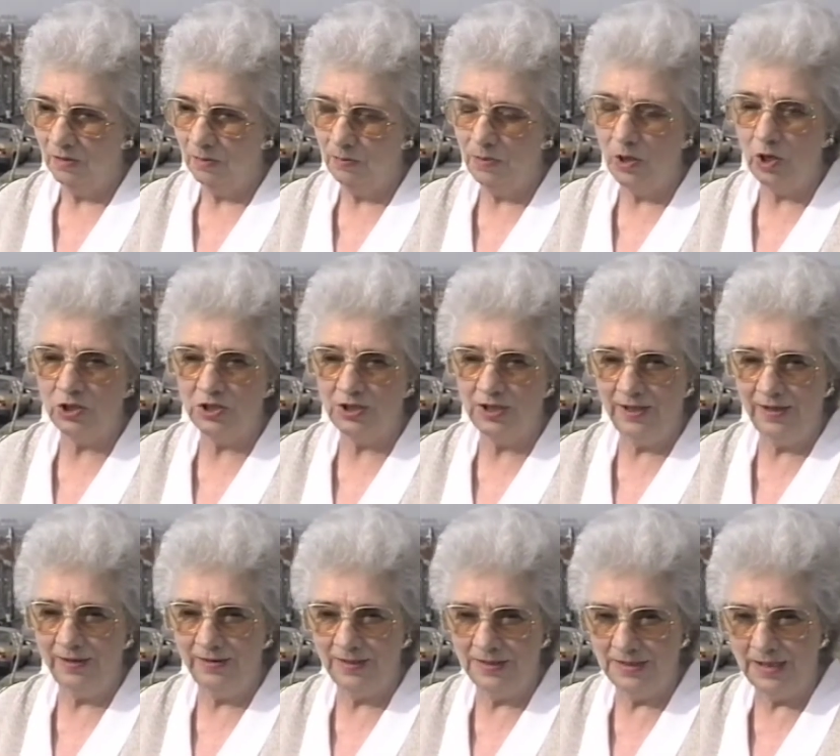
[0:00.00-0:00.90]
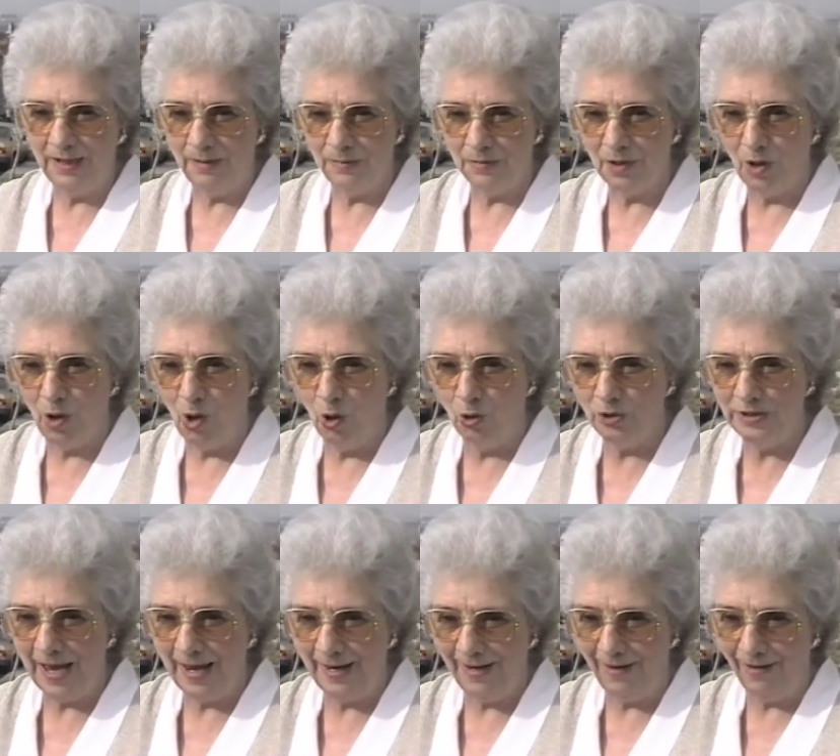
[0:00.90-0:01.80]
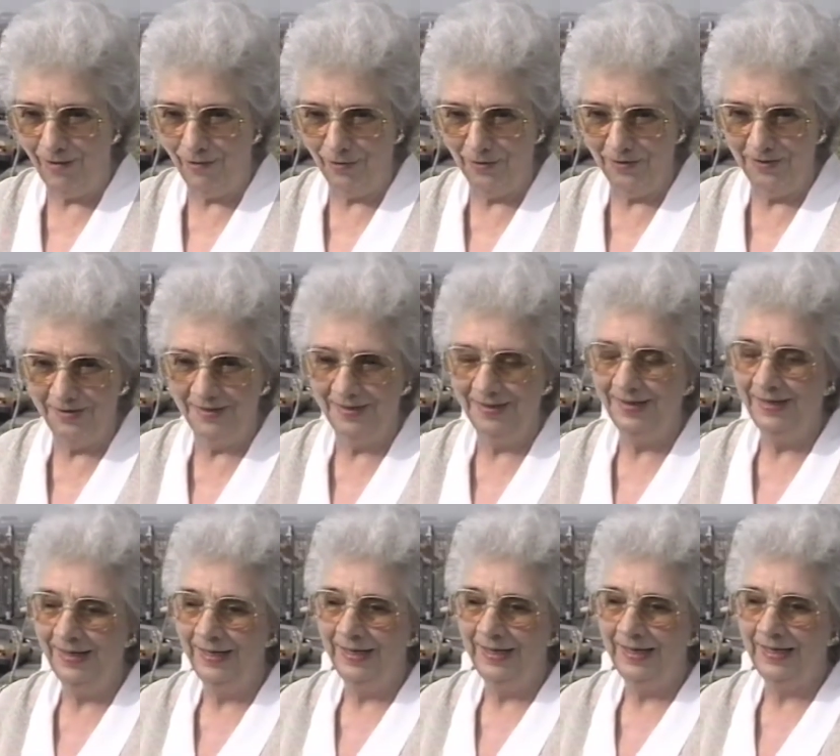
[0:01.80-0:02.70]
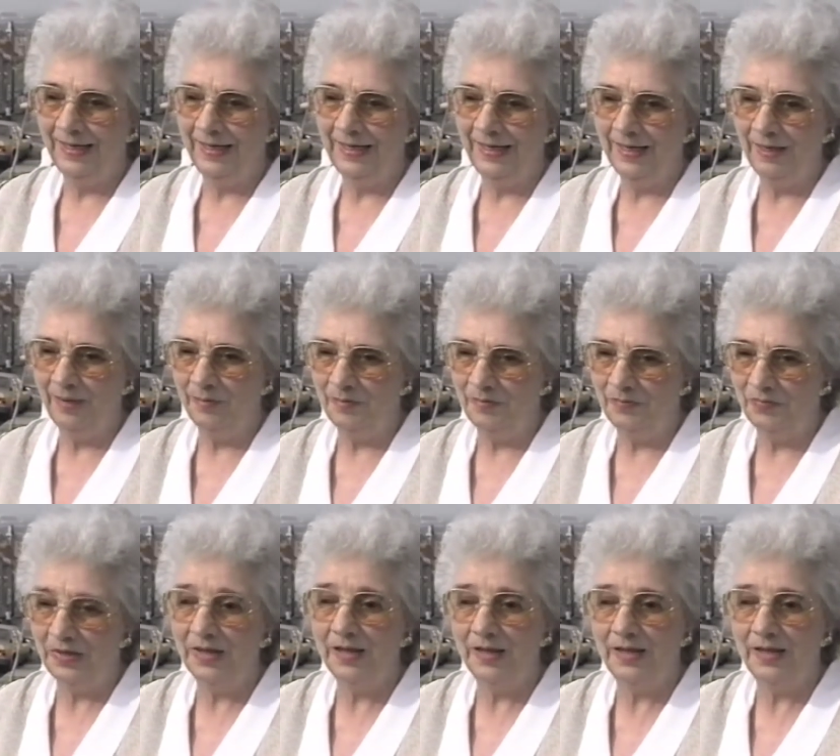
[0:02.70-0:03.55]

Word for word: bursting at the seams all day long. Um, the